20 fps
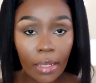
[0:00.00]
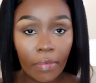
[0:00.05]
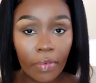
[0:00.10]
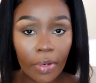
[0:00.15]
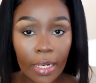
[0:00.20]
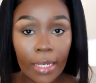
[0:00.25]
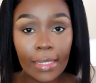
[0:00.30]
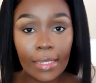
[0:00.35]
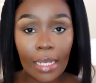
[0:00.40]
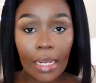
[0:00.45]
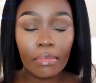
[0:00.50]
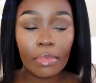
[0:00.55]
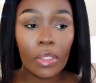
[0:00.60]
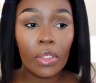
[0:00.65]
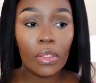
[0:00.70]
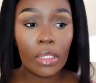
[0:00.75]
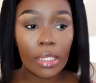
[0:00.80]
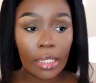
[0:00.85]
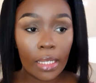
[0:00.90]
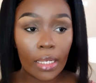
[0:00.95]
definitely time
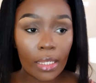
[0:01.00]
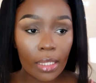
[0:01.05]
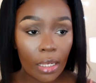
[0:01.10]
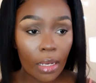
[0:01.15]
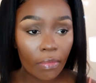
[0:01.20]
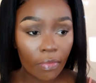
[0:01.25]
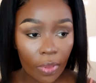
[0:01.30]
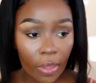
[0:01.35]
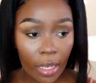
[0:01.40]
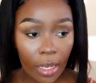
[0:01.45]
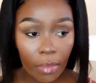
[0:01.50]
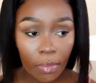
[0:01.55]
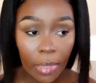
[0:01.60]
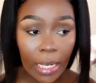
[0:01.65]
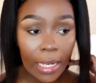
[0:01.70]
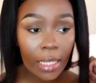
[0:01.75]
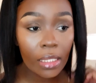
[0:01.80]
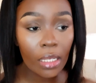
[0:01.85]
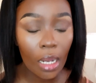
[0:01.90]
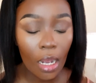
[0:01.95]
to set everything in
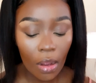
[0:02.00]
place.